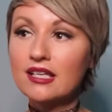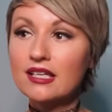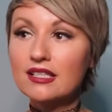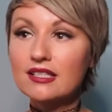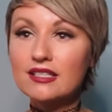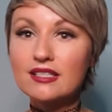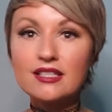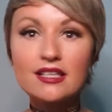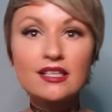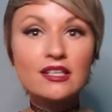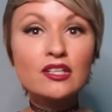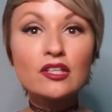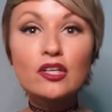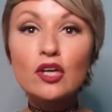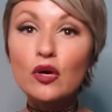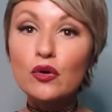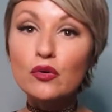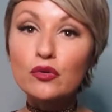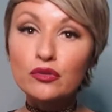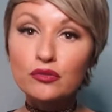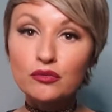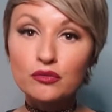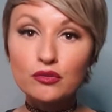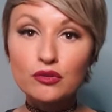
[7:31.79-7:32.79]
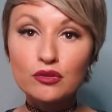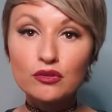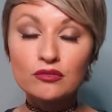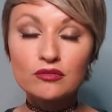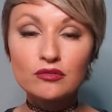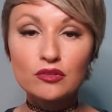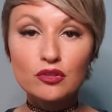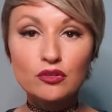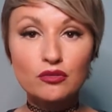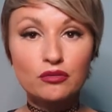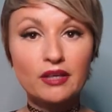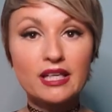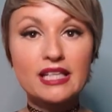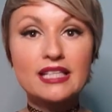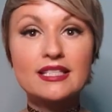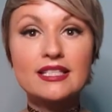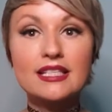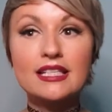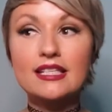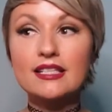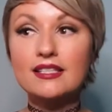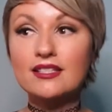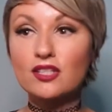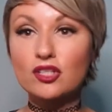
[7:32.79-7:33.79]
didn't go through crazy
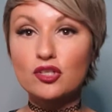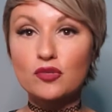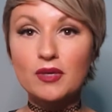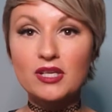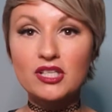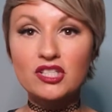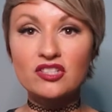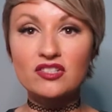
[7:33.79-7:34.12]
situations